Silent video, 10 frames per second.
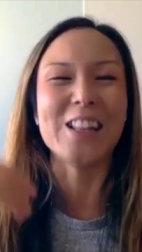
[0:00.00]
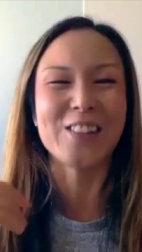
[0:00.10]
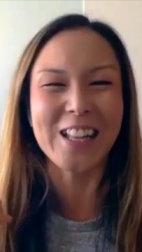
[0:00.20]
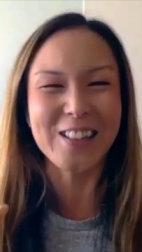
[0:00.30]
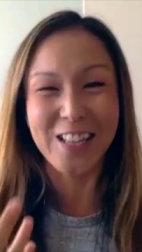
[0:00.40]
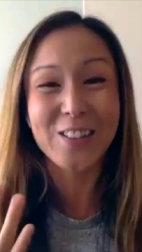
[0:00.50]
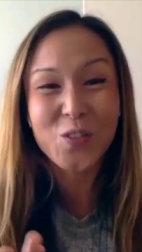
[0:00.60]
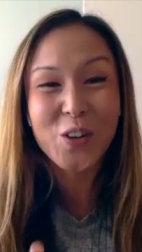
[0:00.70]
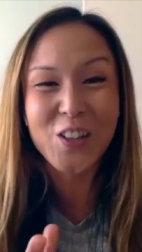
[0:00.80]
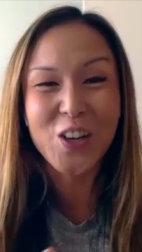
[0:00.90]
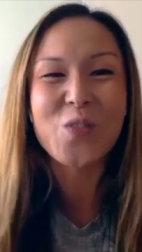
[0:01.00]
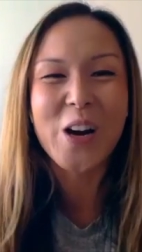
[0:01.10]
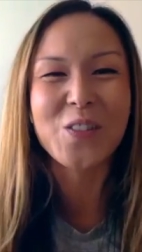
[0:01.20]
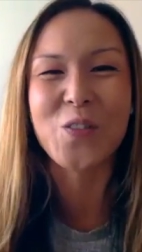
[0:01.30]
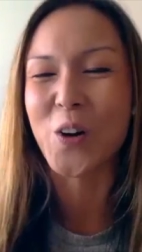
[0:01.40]
it's a really good
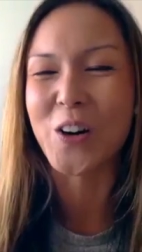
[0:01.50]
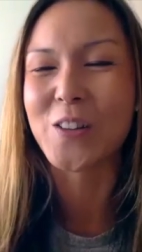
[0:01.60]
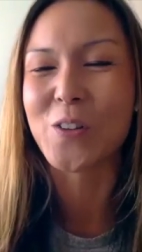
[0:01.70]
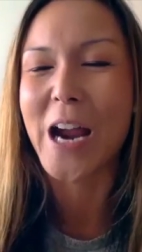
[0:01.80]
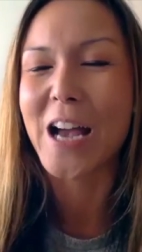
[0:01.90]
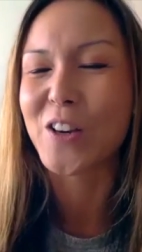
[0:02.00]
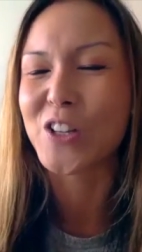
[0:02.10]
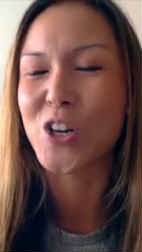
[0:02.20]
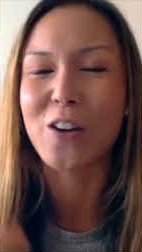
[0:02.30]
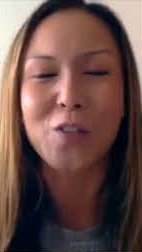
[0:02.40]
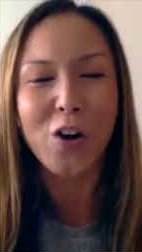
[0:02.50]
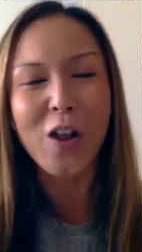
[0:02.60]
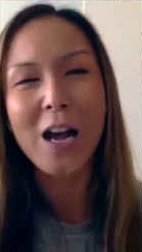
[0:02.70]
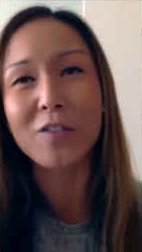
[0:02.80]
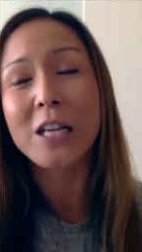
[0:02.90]
one for the reality check for
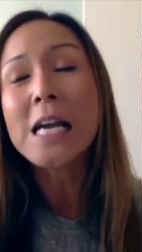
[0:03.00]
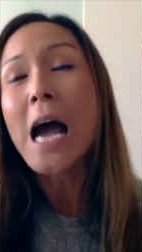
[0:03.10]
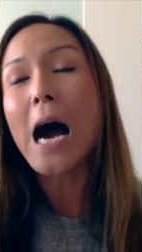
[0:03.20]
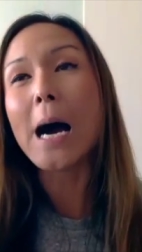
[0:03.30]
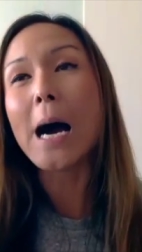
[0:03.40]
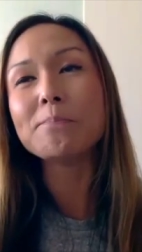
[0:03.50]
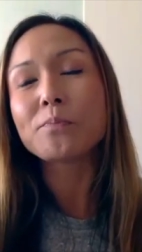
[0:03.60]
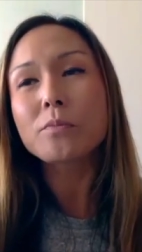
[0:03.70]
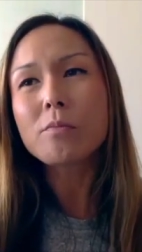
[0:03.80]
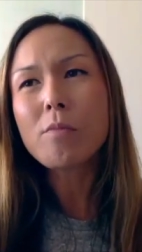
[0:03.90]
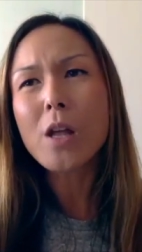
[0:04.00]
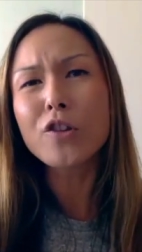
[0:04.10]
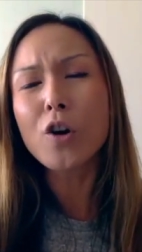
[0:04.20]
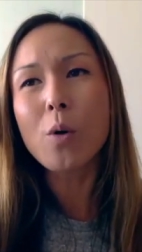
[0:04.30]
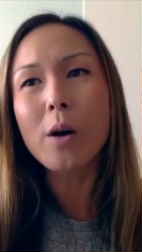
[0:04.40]
our lives.
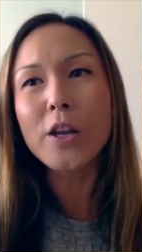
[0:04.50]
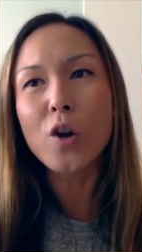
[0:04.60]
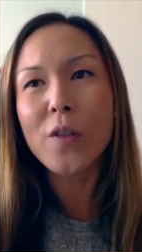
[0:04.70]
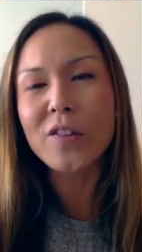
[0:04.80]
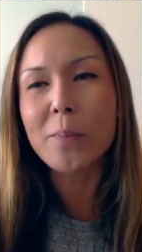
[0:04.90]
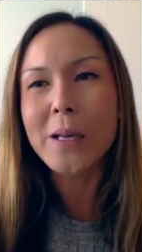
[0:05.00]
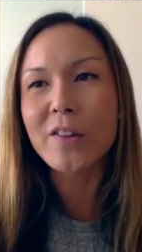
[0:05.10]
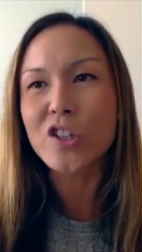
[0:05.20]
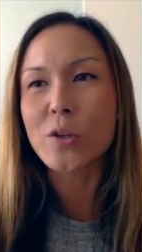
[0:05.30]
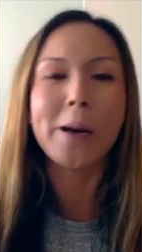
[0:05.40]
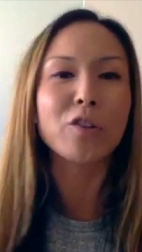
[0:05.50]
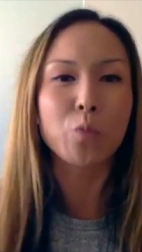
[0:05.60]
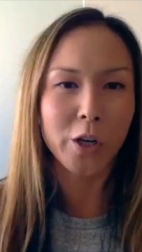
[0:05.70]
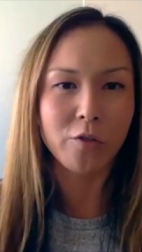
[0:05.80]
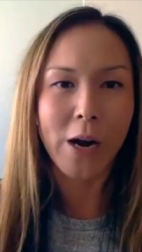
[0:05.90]
So, this has been such a
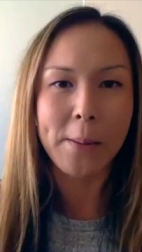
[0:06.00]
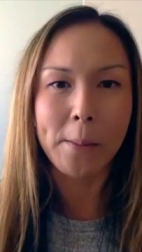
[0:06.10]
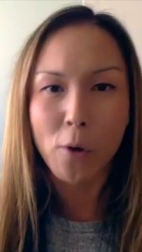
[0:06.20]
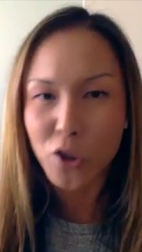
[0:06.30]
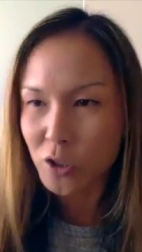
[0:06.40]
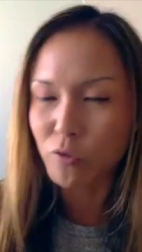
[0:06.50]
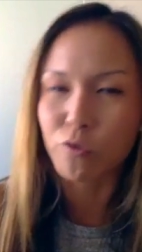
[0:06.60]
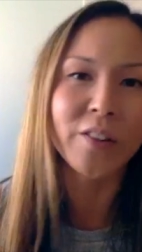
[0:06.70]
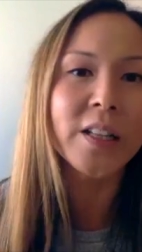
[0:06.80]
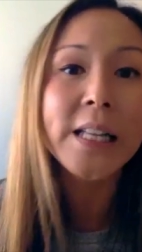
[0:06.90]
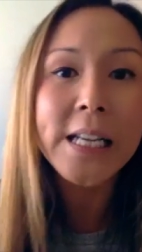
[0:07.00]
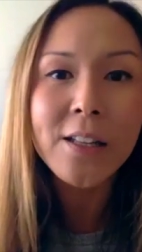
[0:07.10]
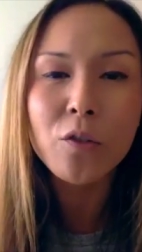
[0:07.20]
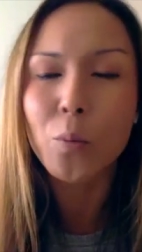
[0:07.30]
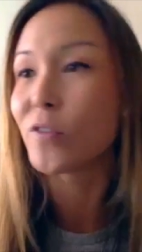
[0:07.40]
buzzword, right? Emotional
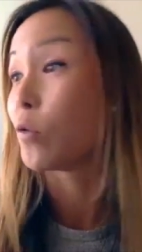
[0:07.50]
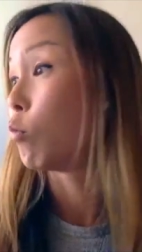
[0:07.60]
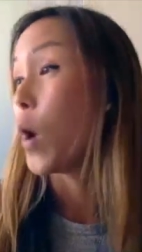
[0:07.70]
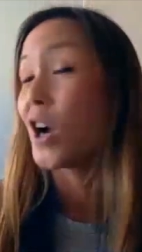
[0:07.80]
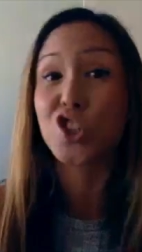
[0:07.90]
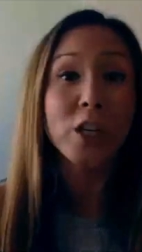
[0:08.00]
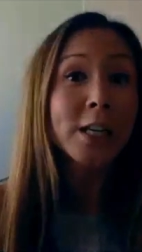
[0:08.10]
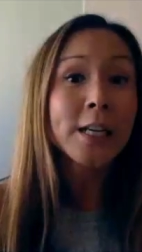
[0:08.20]
resilience. We've watched